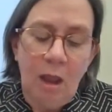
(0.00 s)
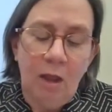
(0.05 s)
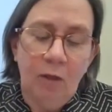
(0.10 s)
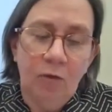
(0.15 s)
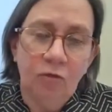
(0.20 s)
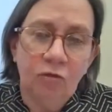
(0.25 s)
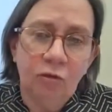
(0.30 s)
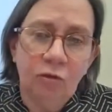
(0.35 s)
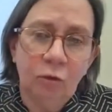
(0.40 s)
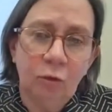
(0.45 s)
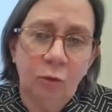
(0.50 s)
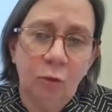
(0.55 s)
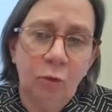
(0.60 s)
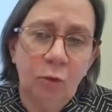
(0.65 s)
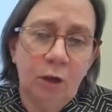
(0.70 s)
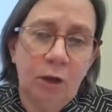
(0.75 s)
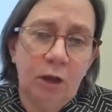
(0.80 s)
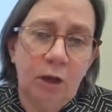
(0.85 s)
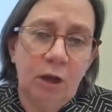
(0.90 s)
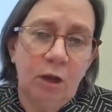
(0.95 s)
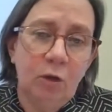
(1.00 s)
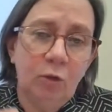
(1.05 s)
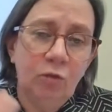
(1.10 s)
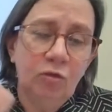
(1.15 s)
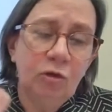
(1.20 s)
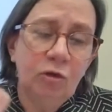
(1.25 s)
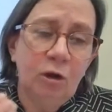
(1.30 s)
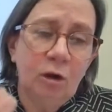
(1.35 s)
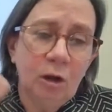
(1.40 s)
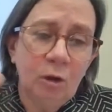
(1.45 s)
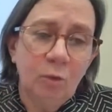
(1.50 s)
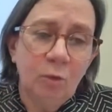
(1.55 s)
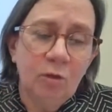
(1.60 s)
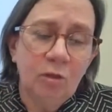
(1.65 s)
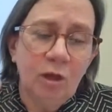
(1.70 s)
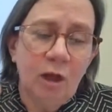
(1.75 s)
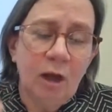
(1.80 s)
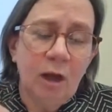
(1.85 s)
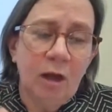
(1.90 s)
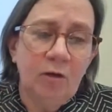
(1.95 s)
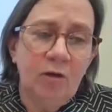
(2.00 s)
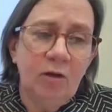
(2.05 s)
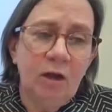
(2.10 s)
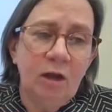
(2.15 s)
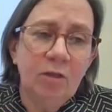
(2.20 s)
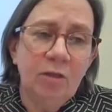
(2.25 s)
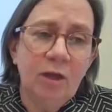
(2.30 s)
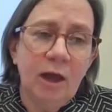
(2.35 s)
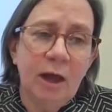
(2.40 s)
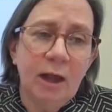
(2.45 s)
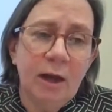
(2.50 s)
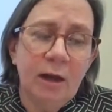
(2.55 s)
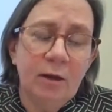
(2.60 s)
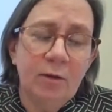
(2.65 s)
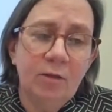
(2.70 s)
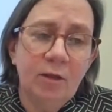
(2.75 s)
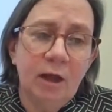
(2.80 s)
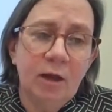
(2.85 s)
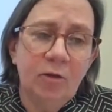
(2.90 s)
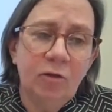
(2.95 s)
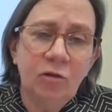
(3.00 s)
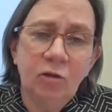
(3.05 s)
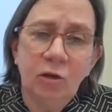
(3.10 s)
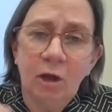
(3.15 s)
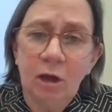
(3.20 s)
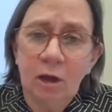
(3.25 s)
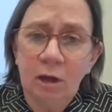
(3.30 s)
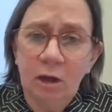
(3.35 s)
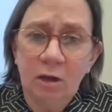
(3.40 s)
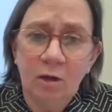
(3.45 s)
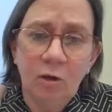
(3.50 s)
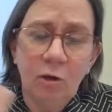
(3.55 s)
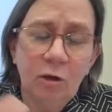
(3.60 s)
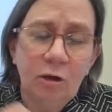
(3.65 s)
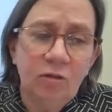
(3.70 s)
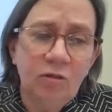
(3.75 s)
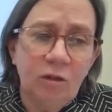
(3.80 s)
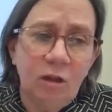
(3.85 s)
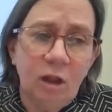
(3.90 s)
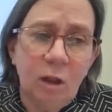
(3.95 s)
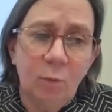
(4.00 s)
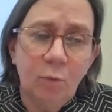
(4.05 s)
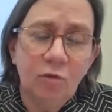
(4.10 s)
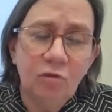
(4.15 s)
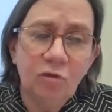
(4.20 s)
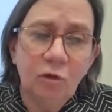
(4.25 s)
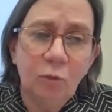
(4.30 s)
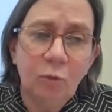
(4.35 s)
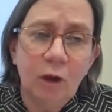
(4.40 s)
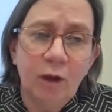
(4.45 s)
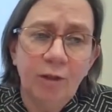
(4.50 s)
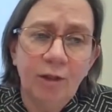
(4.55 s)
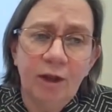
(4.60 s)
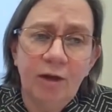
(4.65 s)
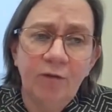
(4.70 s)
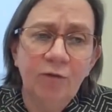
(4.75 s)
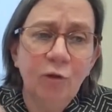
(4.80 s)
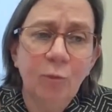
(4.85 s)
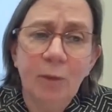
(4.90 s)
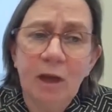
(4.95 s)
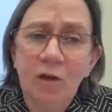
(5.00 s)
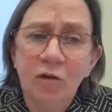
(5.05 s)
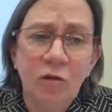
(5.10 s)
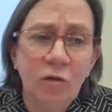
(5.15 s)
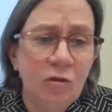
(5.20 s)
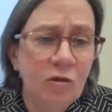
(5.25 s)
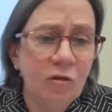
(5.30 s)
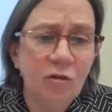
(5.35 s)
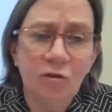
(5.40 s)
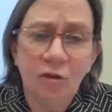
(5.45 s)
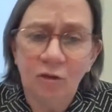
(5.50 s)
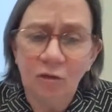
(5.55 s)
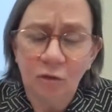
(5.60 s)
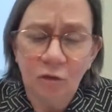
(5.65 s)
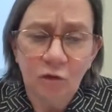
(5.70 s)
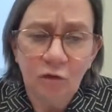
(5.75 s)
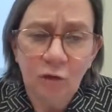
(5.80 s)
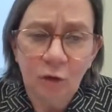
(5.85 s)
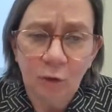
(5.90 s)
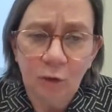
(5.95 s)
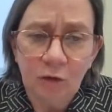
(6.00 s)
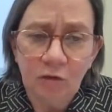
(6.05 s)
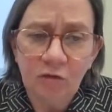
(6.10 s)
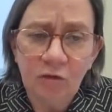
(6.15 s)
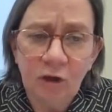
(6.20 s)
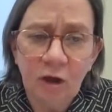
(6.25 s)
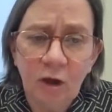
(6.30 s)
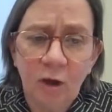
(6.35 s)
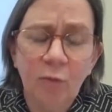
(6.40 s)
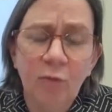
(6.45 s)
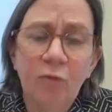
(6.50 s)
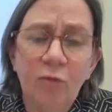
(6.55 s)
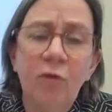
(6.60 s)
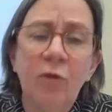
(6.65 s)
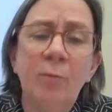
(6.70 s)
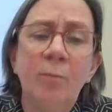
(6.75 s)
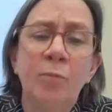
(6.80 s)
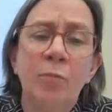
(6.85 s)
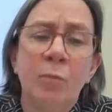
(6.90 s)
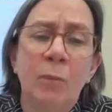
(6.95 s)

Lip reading: And so, starting with that idea that Xolisile said so well, that information just doesn't share itself.